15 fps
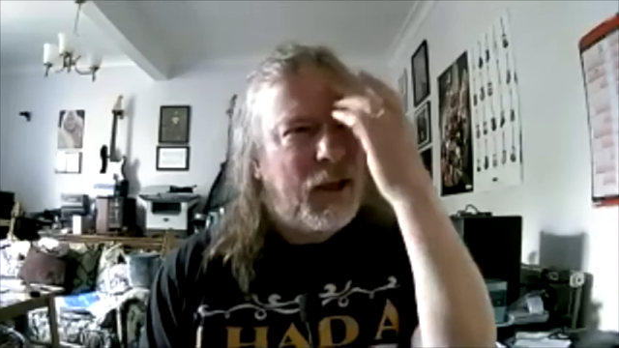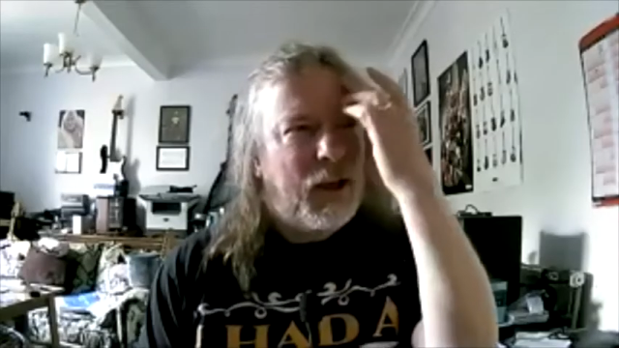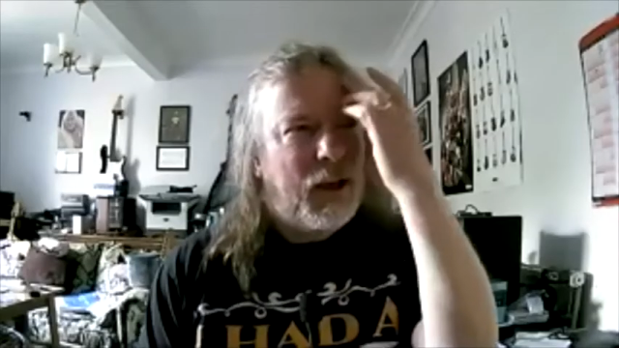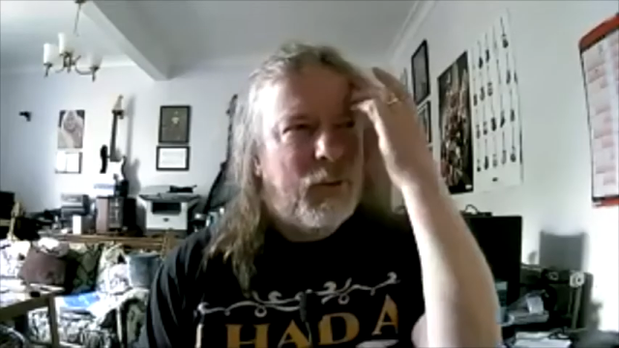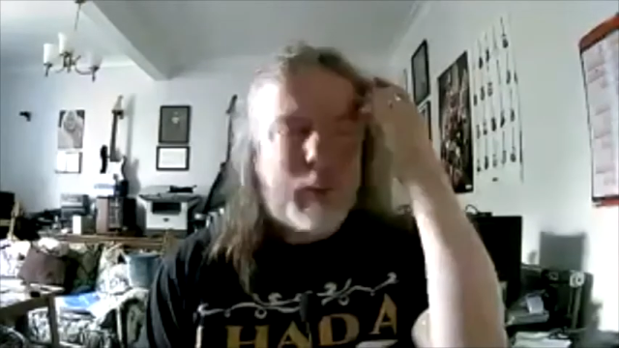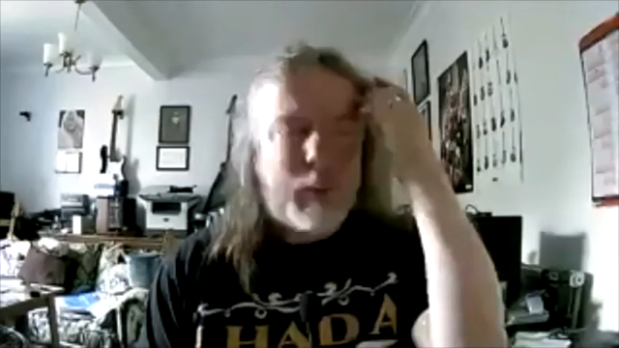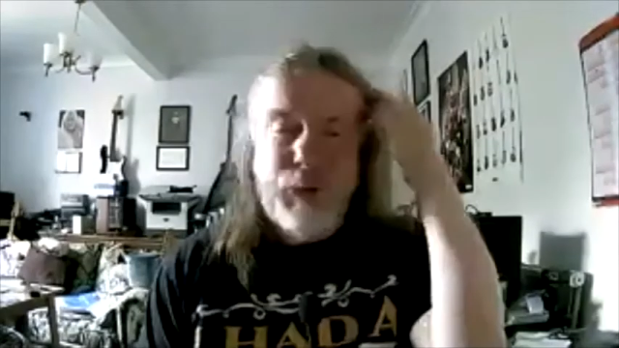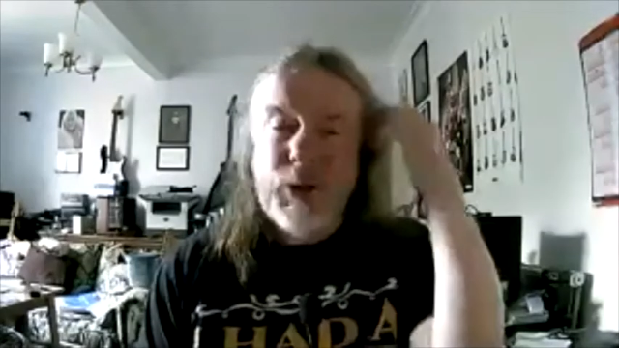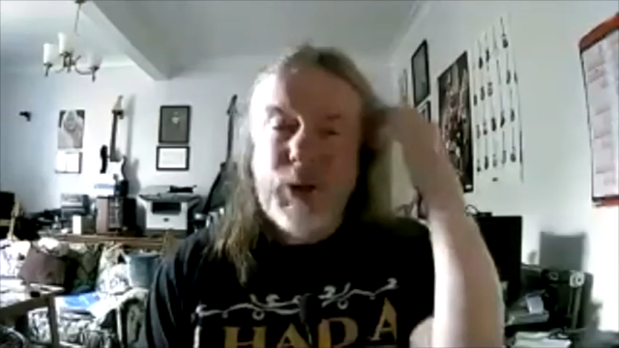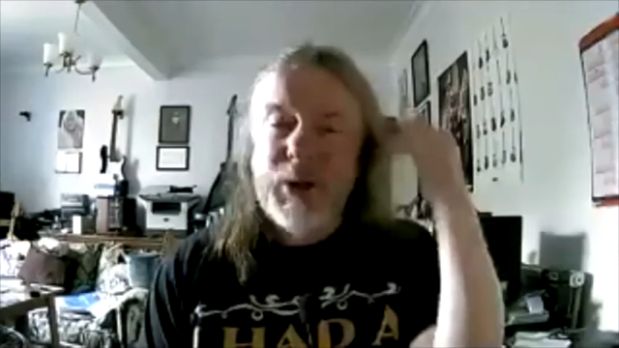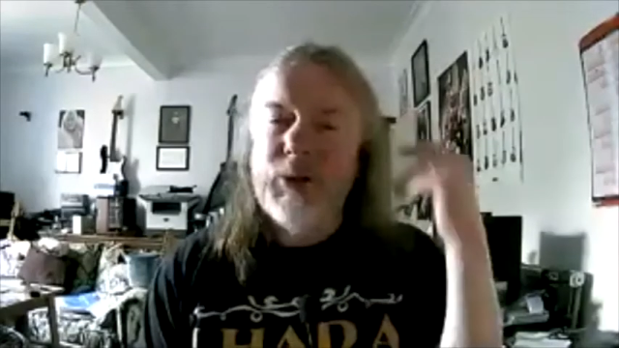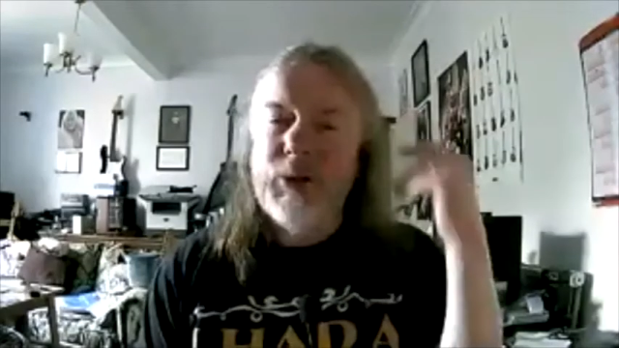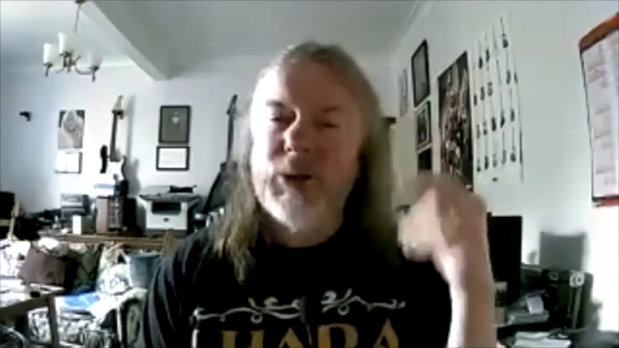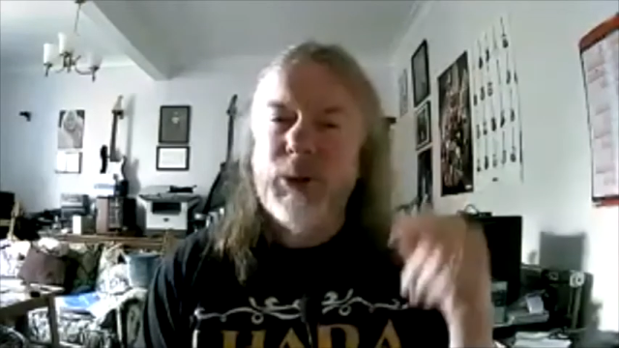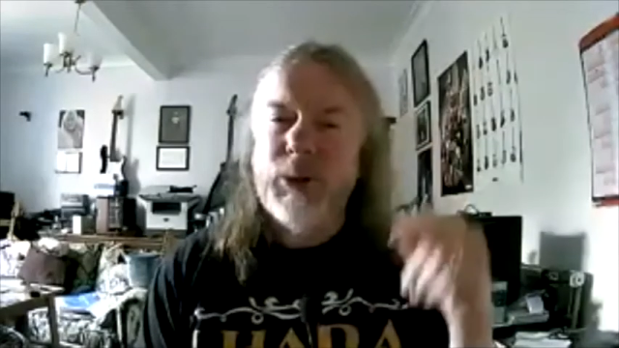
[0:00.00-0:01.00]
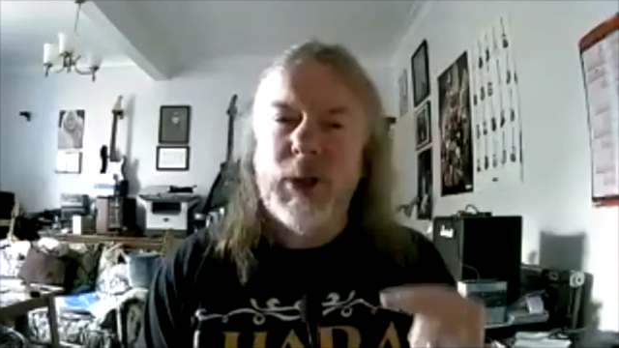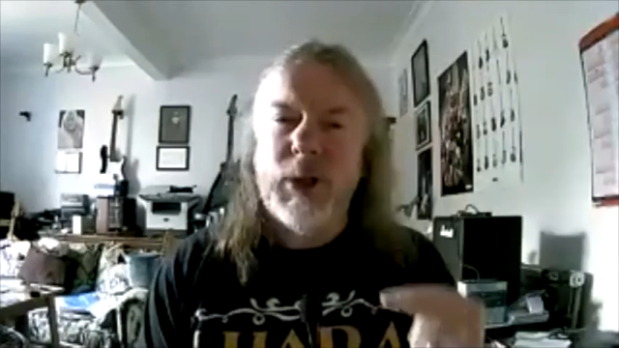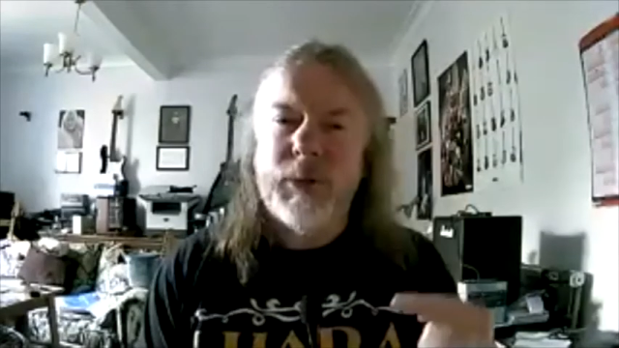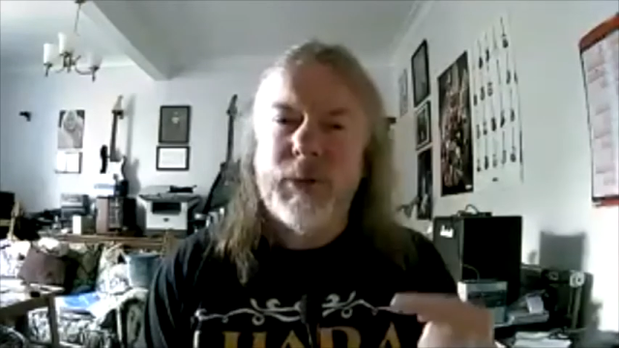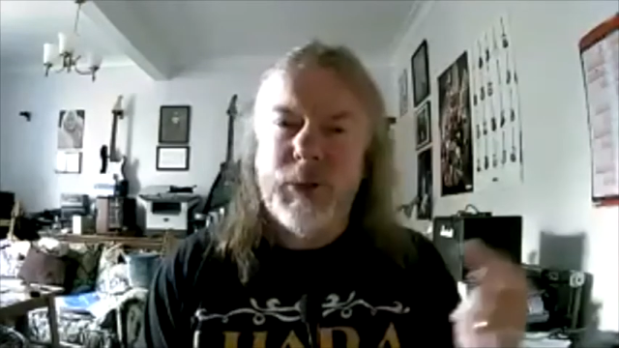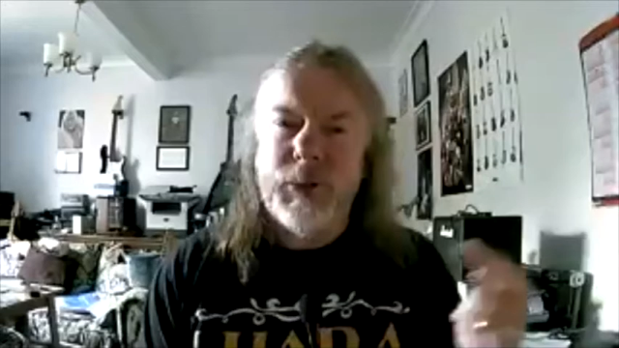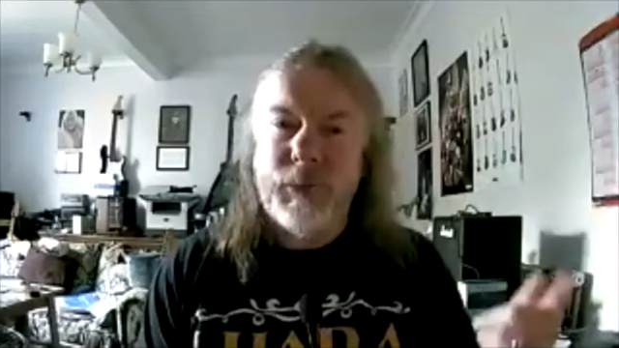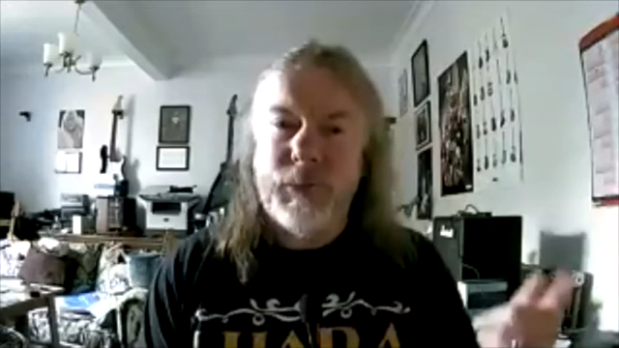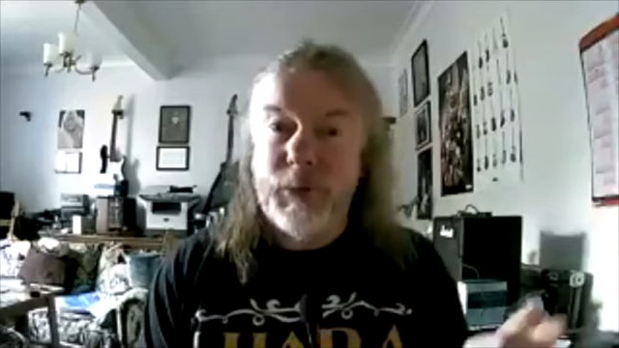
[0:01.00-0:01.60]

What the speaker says: My brother used to work for